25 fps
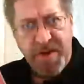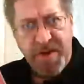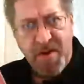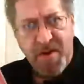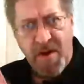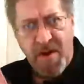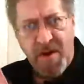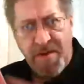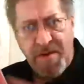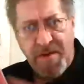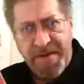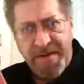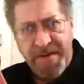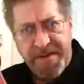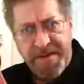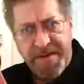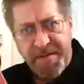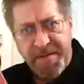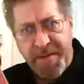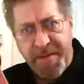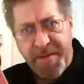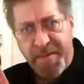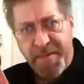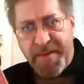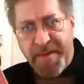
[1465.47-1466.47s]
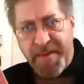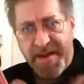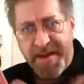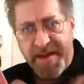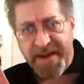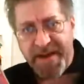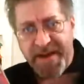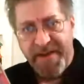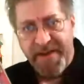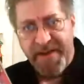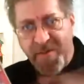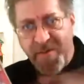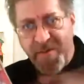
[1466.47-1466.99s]
all the different people that have
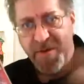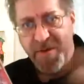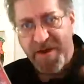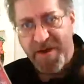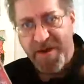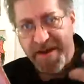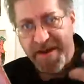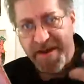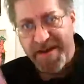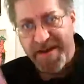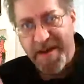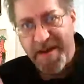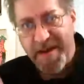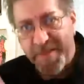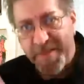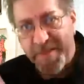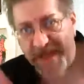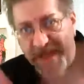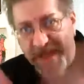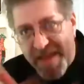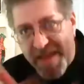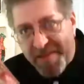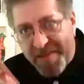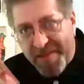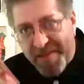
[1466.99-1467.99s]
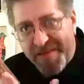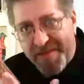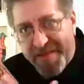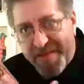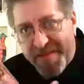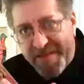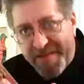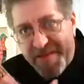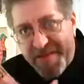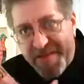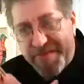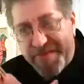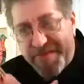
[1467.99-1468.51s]
kind of worked on it come together for the
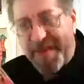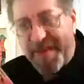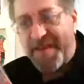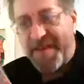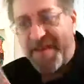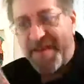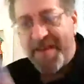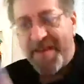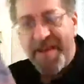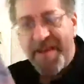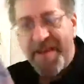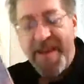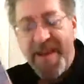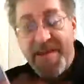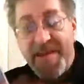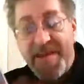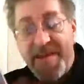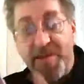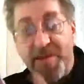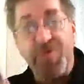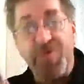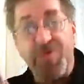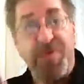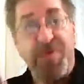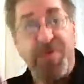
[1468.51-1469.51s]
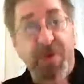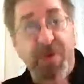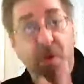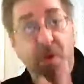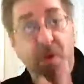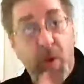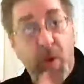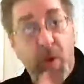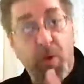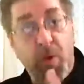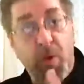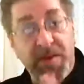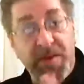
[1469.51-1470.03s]
50th. Those are the
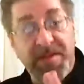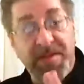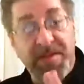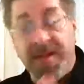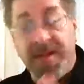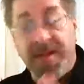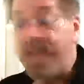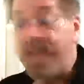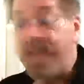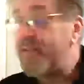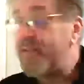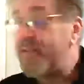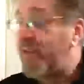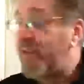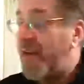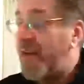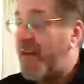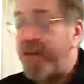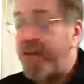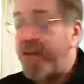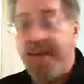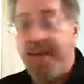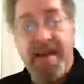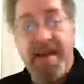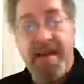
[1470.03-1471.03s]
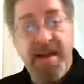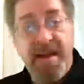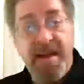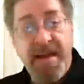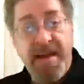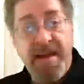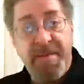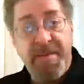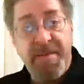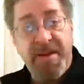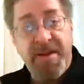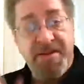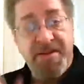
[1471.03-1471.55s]
cool ones to get signed
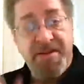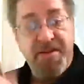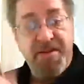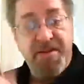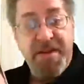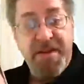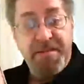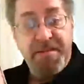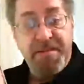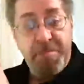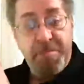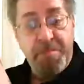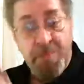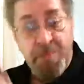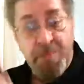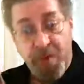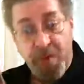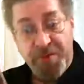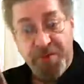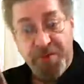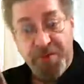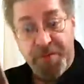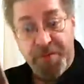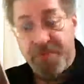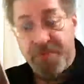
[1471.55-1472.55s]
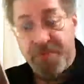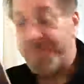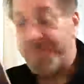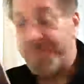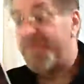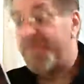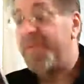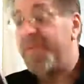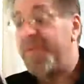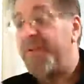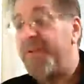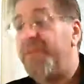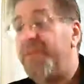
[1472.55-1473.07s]
because you get multiples
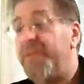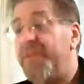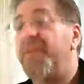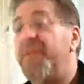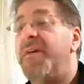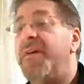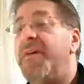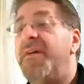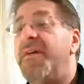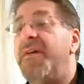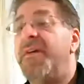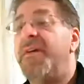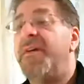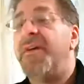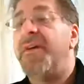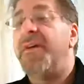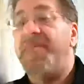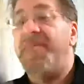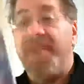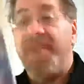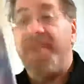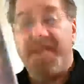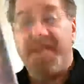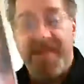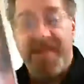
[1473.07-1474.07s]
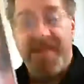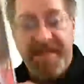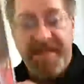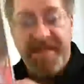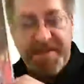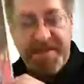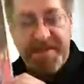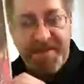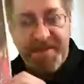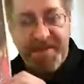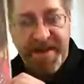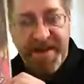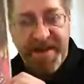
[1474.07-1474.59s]
of this. And
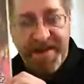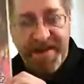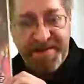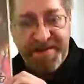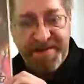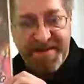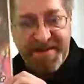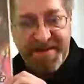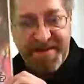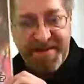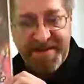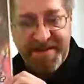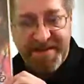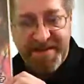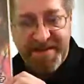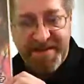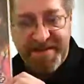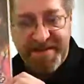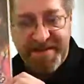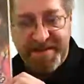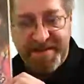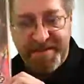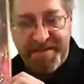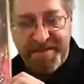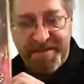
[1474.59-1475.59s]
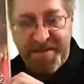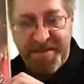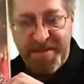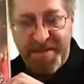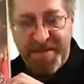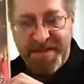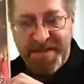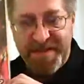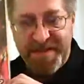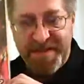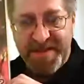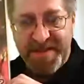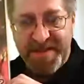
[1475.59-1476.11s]
this one here is pretty
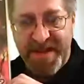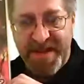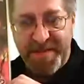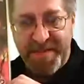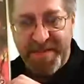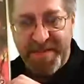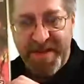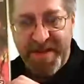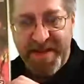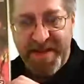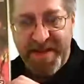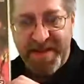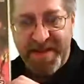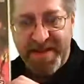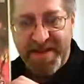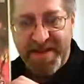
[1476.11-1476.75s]
much the same thing.